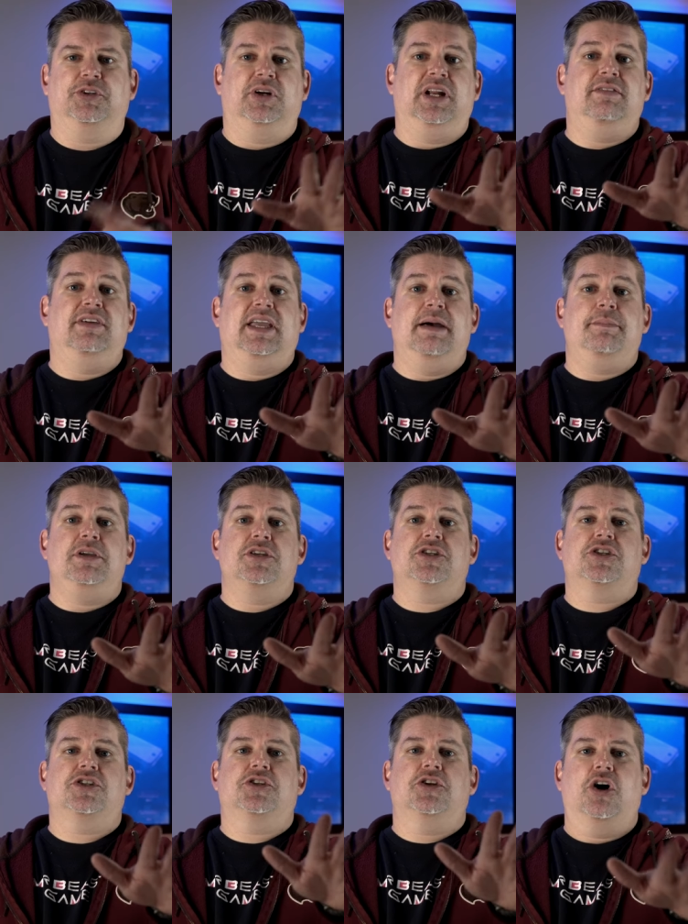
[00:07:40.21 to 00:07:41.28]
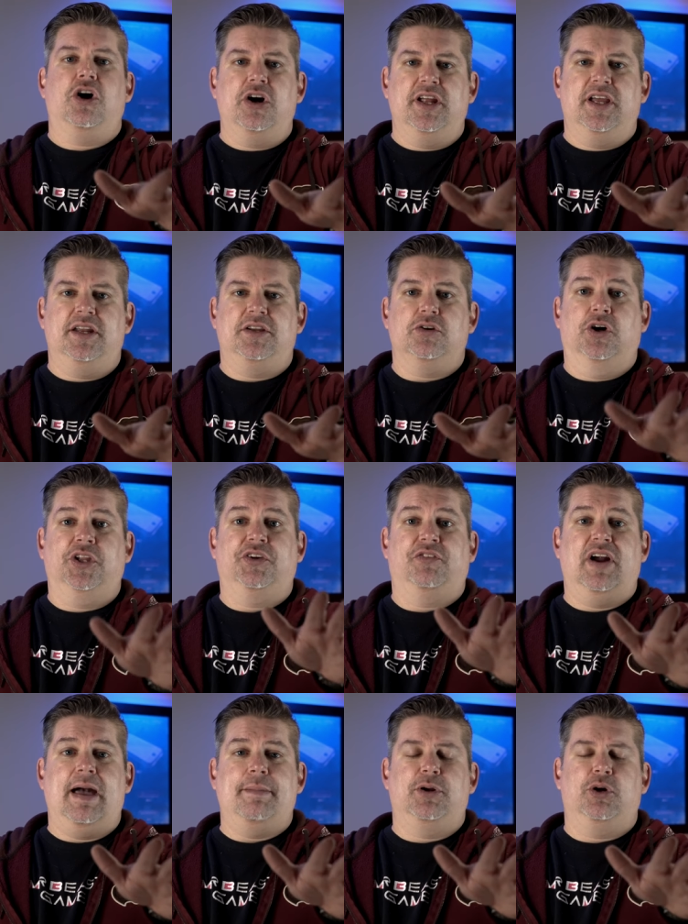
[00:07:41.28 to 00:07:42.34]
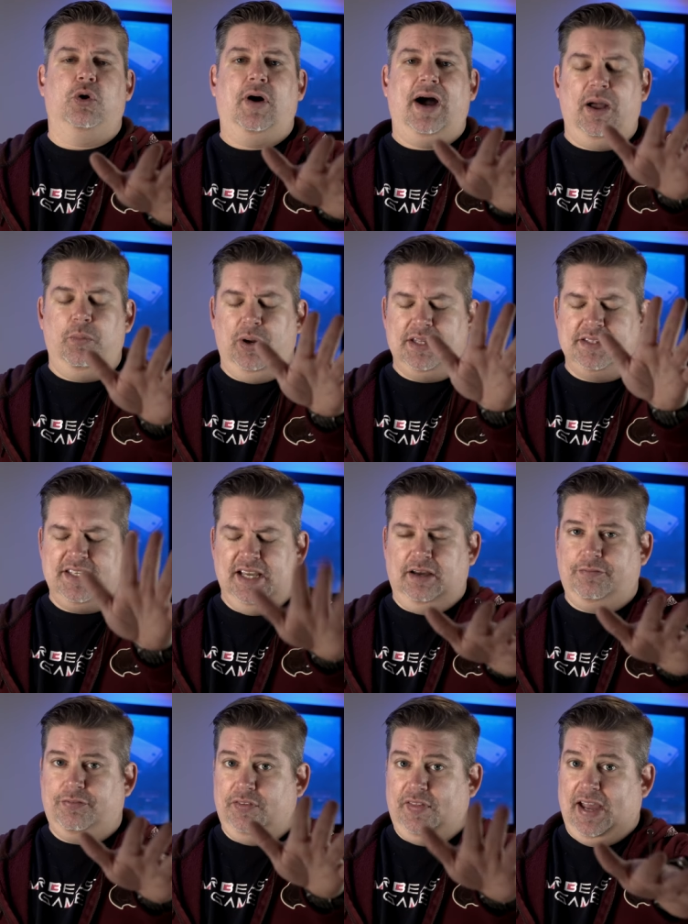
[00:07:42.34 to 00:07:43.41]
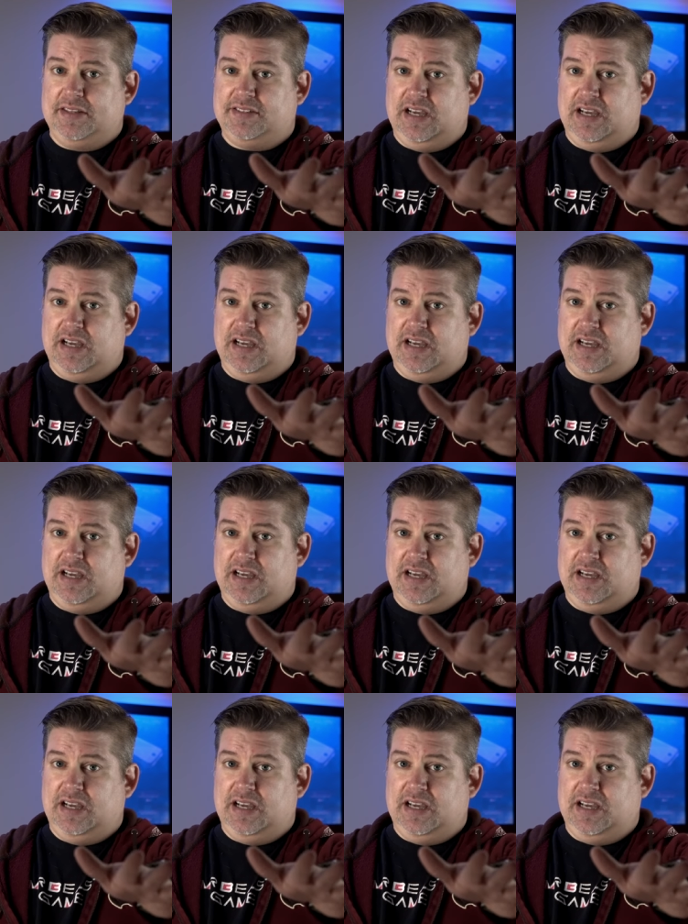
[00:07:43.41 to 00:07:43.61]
don't even get me started on the rabbit hole I went down for that